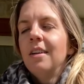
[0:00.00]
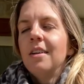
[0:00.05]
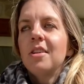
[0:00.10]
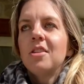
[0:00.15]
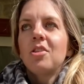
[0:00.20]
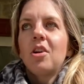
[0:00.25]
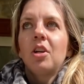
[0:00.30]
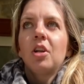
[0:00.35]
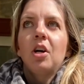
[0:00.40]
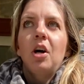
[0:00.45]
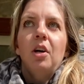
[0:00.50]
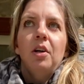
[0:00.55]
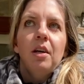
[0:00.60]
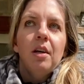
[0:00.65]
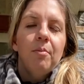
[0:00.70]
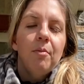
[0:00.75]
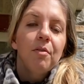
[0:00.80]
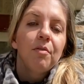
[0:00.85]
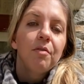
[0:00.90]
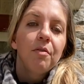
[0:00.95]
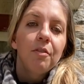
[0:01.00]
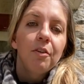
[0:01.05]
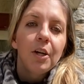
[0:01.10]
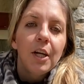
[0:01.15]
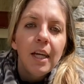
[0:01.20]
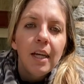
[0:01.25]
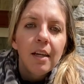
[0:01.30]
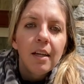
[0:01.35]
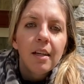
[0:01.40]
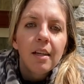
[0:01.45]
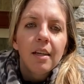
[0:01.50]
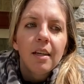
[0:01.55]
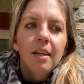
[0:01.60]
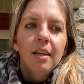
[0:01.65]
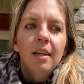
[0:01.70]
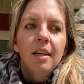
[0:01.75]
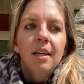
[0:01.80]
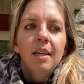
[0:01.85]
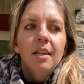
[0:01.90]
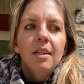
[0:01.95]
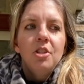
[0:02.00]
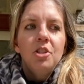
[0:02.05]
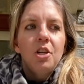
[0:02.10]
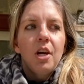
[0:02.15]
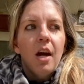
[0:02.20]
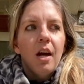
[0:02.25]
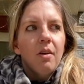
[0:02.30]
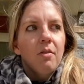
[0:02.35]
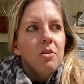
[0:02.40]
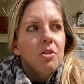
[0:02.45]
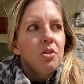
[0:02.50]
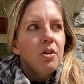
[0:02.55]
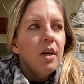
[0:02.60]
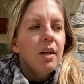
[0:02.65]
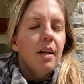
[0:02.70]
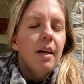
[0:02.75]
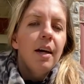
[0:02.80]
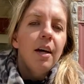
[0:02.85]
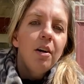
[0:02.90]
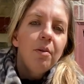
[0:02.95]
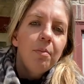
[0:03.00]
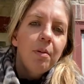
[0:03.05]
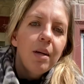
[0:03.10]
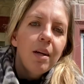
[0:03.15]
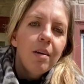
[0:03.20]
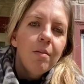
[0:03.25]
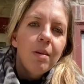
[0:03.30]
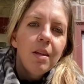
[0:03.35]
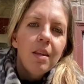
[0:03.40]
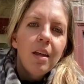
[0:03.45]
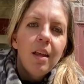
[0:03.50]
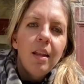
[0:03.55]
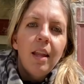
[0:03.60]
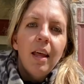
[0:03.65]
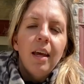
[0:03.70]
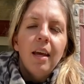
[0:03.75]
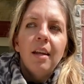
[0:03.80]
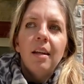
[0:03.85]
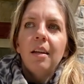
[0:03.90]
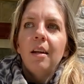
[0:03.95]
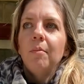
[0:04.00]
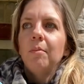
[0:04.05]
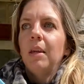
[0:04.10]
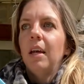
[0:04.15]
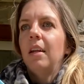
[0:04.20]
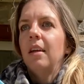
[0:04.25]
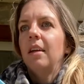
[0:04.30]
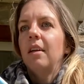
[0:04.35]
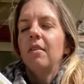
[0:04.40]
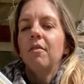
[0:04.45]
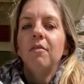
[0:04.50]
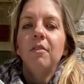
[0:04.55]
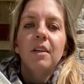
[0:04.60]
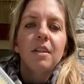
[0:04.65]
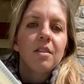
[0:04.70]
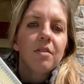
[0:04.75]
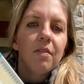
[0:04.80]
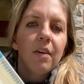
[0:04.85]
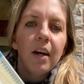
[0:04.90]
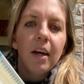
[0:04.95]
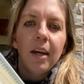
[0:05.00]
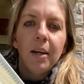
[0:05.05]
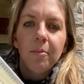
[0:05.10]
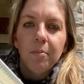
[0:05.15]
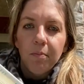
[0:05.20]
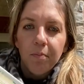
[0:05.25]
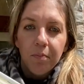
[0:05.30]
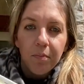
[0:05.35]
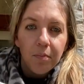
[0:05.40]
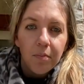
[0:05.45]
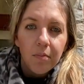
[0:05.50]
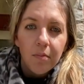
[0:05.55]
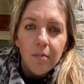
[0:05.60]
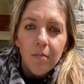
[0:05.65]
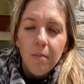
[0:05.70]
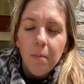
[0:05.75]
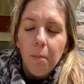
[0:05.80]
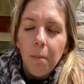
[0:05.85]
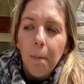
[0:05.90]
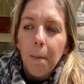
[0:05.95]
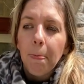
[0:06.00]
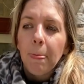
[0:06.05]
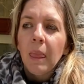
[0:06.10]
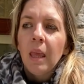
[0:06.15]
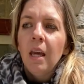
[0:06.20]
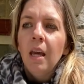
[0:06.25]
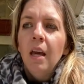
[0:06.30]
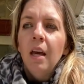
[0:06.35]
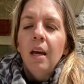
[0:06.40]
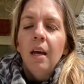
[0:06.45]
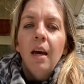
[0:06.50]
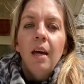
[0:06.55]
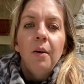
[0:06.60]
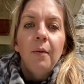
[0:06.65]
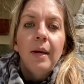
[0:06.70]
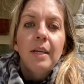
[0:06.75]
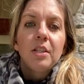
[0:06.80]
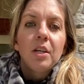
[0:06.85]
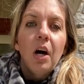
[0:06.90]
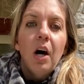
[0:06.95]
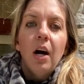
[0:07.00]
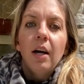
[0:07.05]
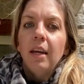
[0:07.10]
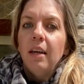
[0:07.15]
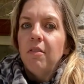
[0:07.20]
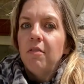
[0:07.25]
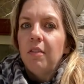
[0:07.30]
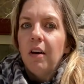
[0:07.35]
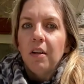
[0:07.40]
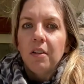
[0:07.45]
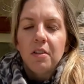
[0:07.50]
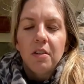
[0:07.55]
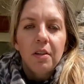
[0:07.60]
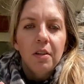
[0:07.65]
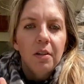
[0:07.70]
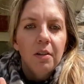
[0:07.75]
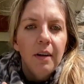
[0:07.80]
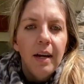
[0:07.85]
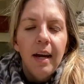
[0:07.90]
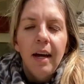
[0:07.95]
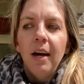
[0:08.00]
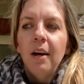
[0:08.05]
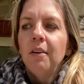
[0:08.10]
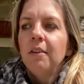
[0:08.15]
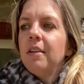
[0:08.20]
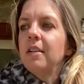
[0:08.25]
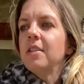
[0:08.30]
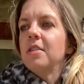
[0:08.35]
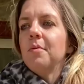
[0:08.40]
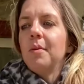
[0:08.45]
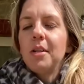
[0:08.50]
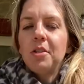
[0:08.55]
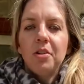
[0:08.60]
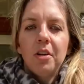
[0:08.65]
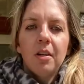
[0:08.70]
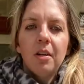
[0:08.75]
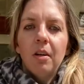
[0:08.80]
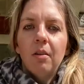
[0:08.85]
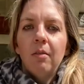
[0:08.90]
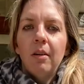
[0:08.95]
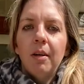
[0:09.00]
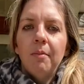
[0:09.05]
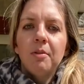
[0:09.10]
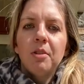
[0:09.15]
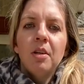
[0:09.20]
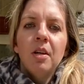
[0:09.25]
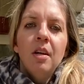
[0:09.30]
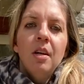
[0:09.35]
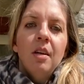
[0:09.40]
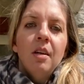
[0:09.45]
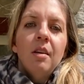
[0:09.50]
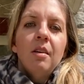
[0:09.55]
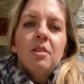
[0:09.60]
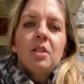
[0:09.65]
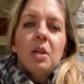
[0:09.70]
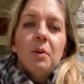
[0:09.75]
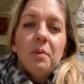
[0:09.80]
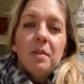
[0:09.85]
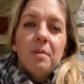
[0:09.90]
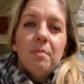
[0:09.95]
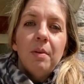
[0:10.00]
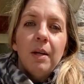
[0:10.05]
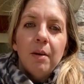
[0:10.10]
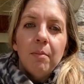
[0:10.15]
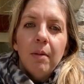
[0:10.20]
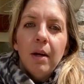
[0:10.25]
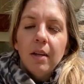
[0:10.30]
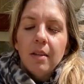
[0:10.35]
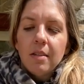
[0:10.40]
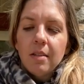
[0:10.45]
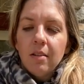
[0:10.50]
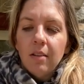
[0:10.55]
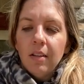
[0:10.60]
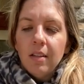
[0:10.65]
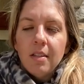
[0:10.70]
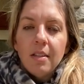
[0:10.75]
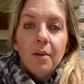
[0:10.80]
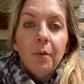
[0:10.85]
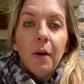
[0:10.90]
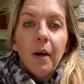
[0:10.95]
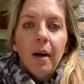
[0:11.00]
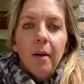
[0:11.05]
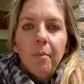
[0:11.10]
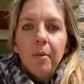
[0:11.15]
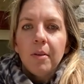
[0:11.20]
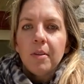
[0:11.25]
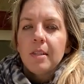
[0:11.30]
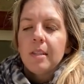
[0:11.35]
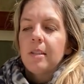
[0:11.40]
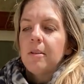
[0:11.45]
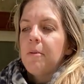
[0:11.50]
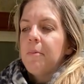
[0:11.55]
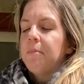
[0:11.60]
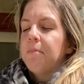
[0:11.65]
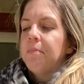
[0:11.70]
They started calling him a freak. Jack was trying to help him, and then they ended up getting in a fist fight. Anyways, Augie fell to the ground. His sweatshirt got ripped, so it was a big mess. So let's see what happens.